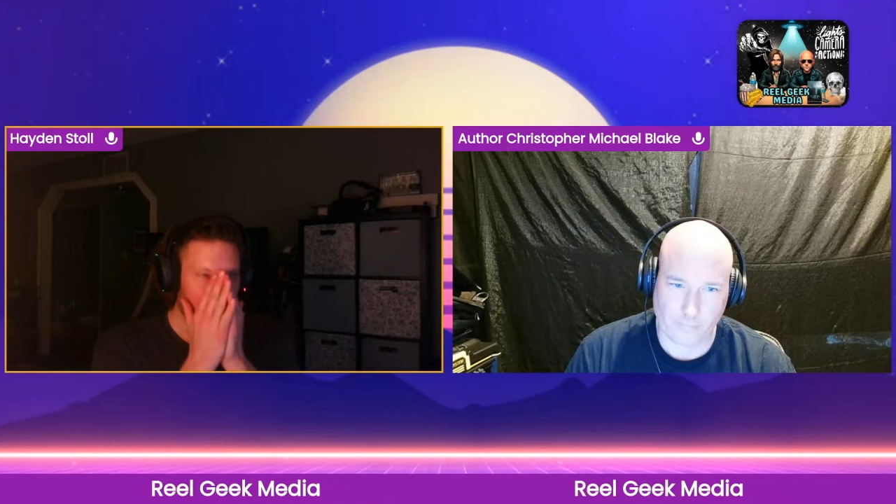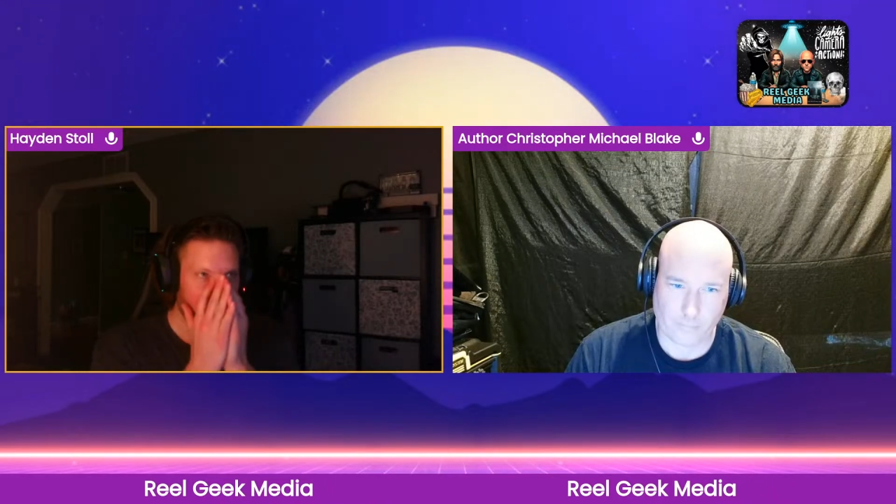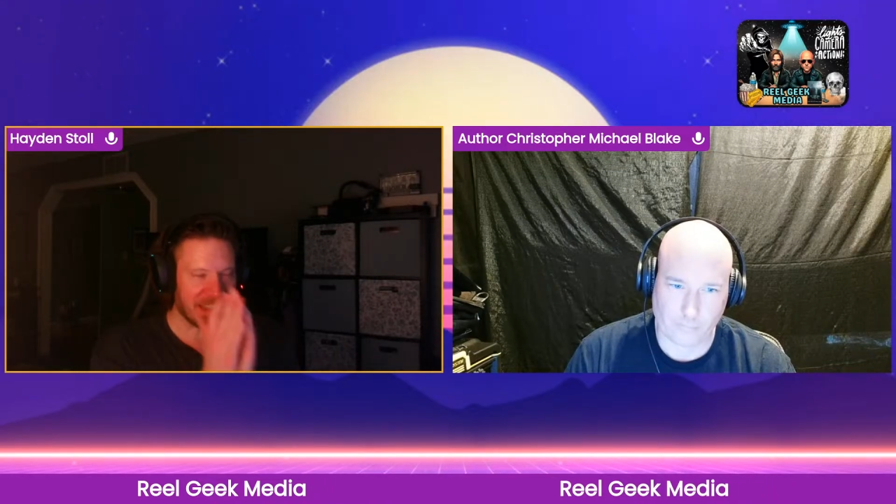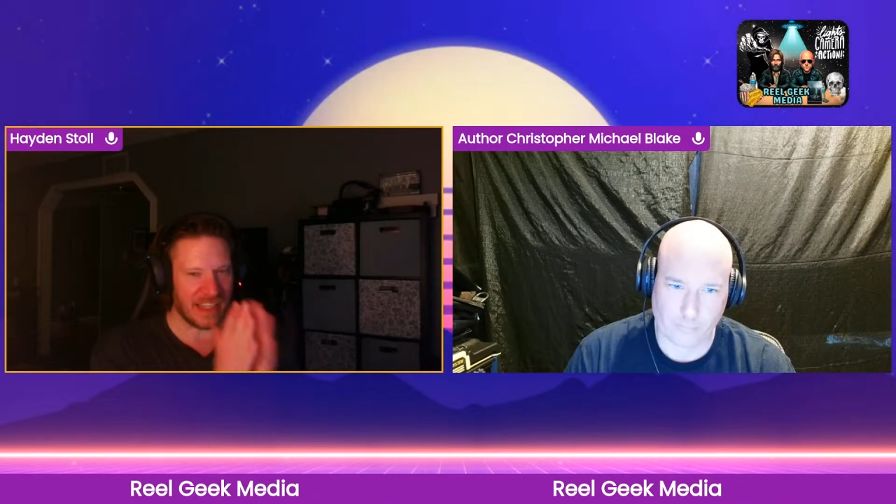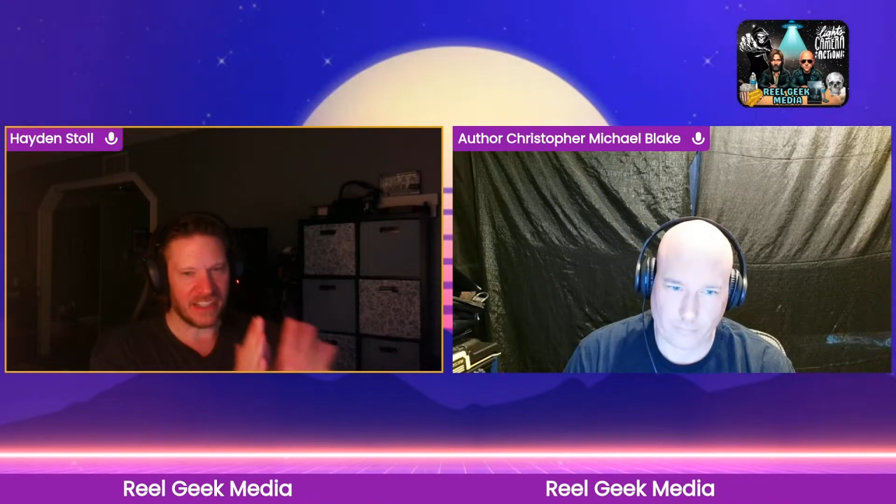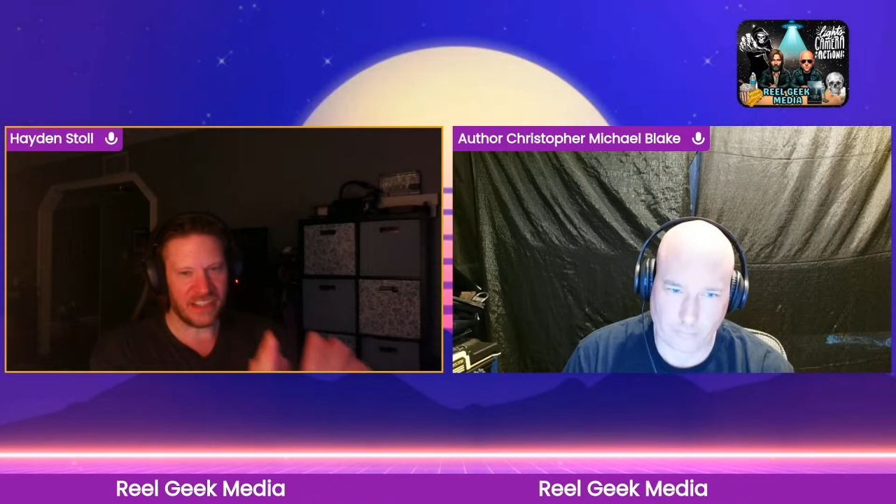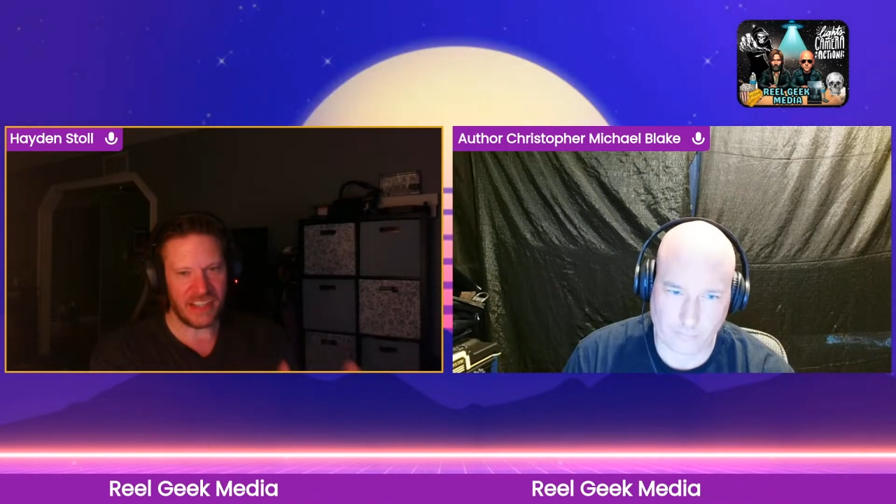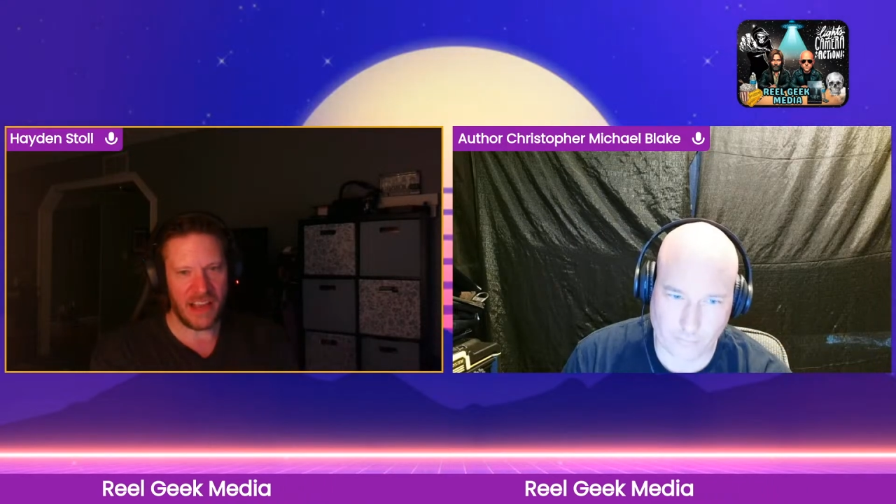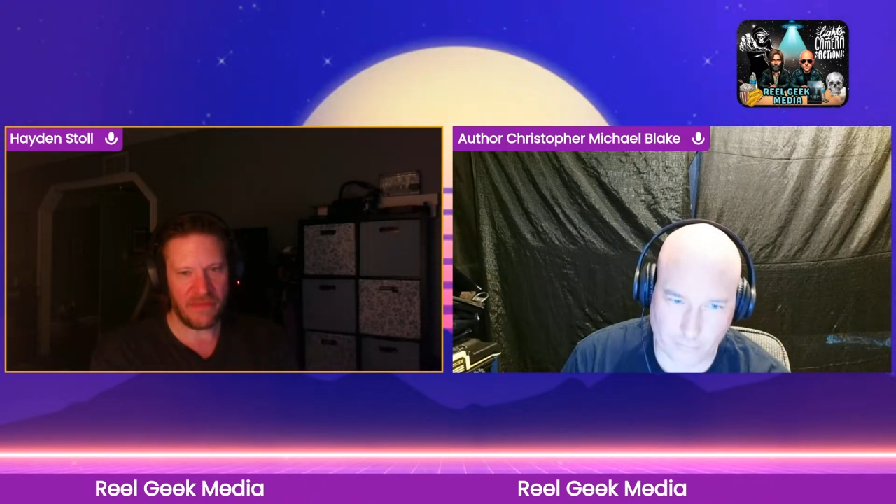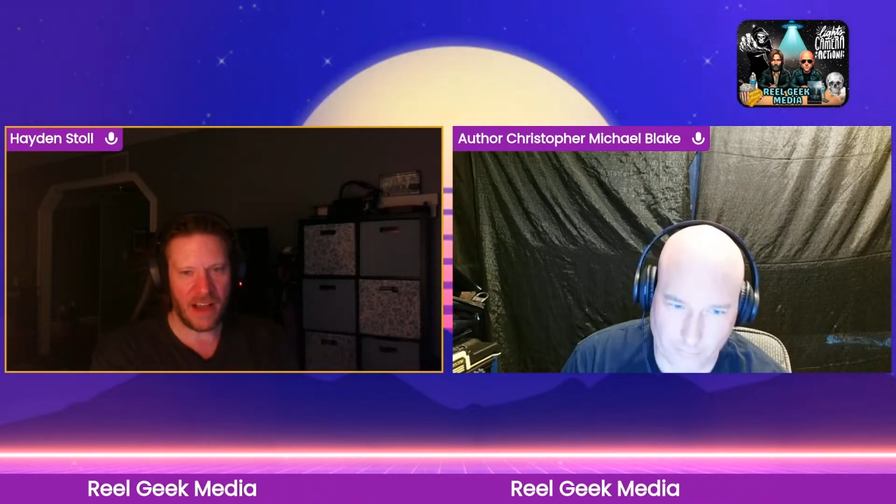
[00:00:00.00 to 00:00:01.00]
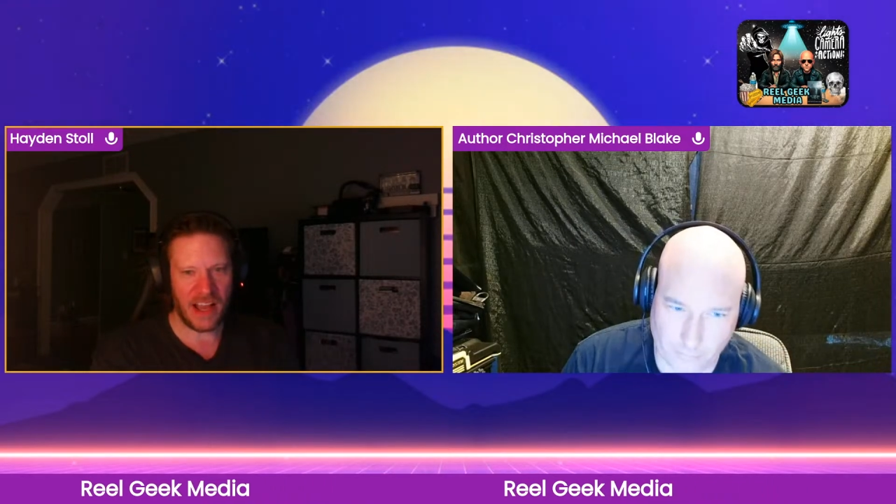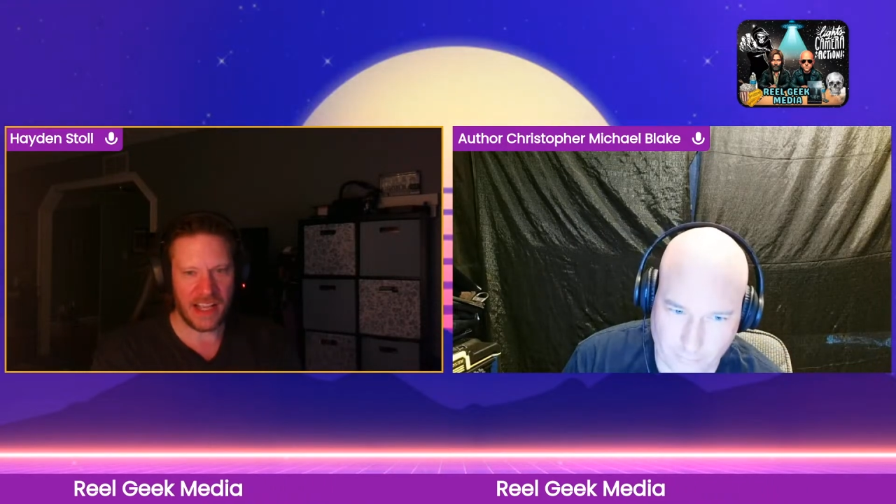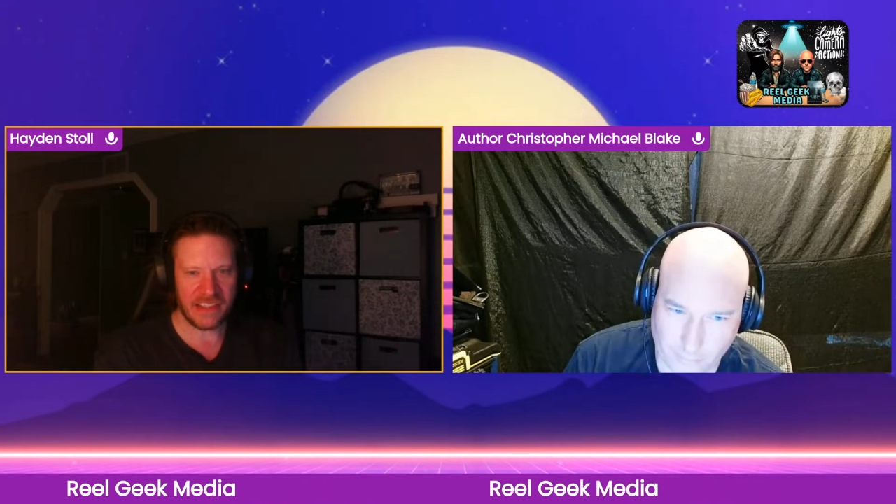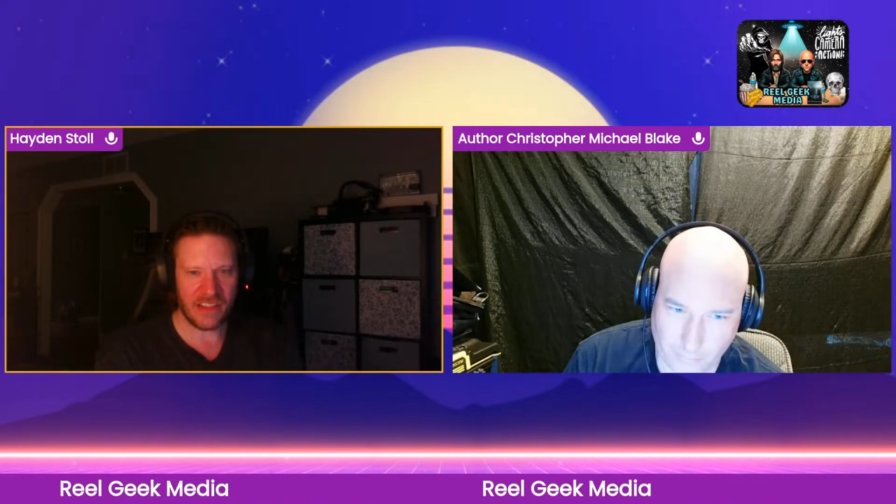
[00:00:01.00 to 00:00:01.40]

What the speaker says: It's like sci-fi, it's